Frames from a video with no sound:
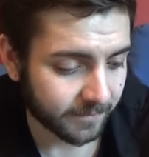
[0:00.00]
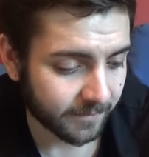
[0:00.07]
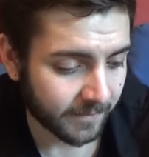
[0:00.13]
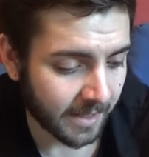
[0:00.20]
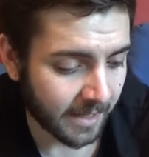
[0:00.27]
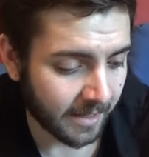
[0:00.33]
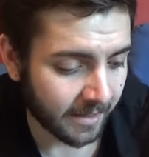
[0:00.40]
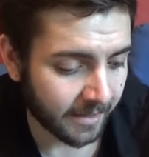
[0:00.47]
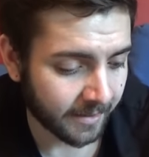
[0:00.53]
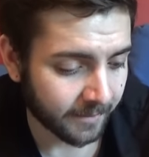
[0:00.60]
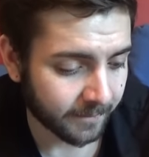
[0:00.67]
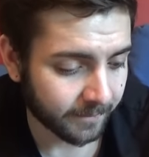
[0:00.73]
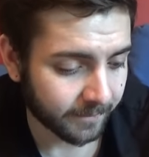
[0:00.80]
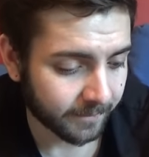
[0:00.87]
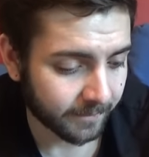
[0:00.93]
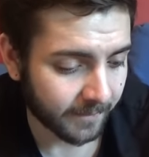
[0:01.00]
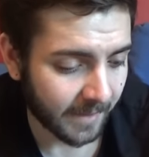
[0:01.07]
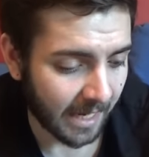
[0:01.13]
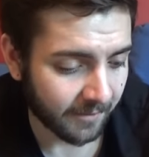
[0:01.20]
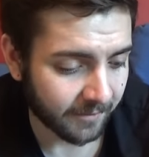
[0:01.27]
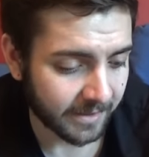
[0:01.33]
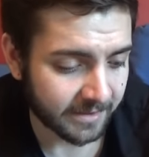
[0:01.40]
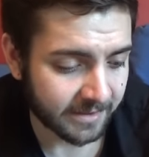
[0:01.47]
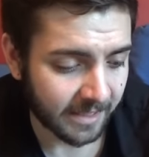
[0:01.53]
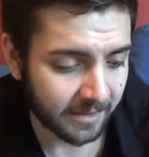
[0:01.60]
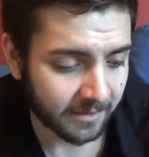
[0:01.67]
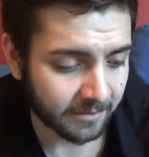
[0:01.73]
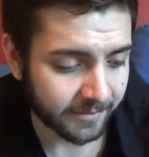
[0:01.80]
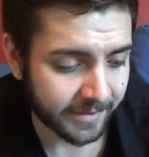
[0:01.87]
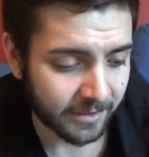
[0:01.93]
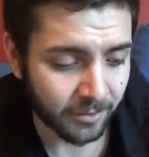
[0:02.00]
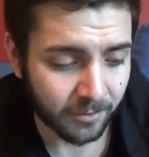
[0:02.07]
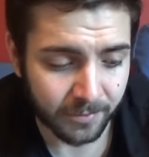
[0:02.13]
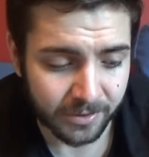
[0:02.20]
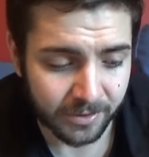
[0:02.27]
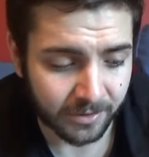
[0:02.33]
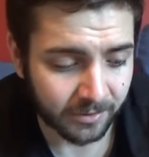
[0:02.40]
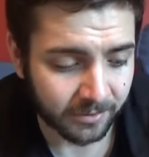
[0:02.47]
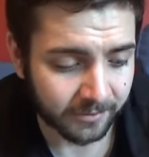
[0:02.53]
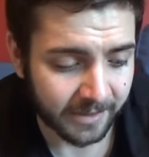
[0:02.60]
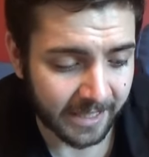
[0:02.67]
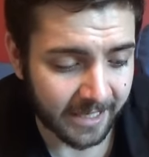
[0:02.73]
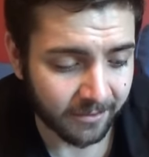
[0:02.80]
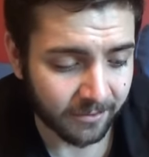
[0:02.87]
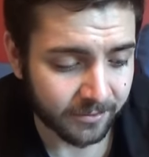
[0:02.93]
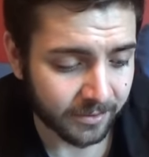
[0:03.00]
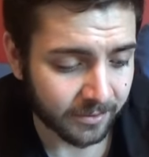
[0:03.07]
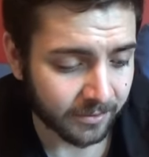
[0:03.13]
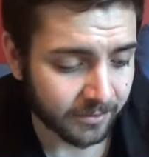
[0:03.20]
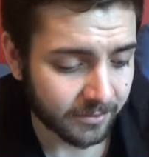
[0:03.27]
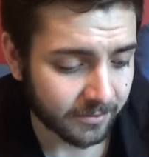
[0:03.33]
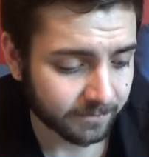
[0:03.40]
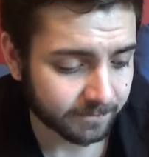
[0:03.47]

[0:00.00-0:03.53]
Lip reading: I think the numbers are good, the heroes are good.